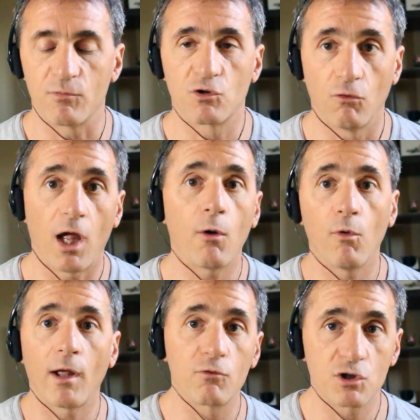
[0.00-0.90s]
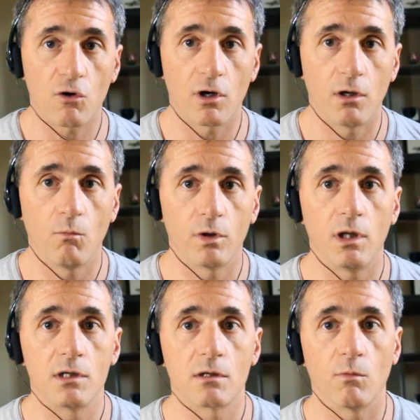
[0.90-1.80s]
So like when I was talking with
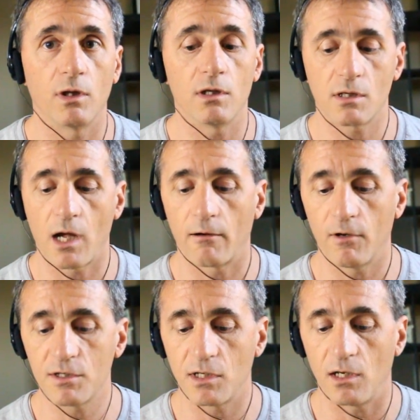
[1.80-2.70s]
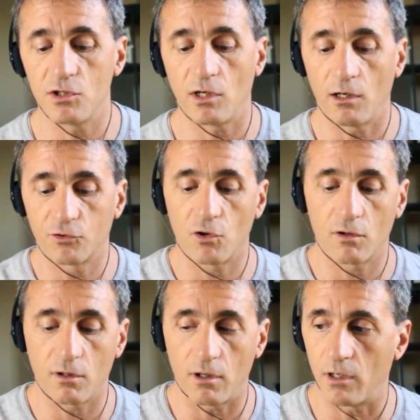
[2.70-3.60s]
this IRS agent, and I'll
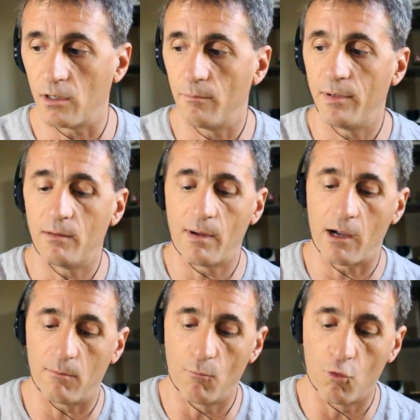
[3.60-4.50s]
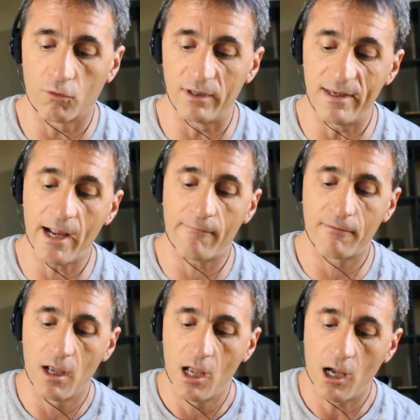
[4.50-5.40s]
talk a bit about more in depth
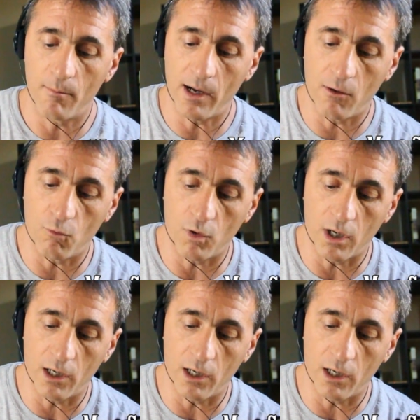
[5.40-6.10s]
about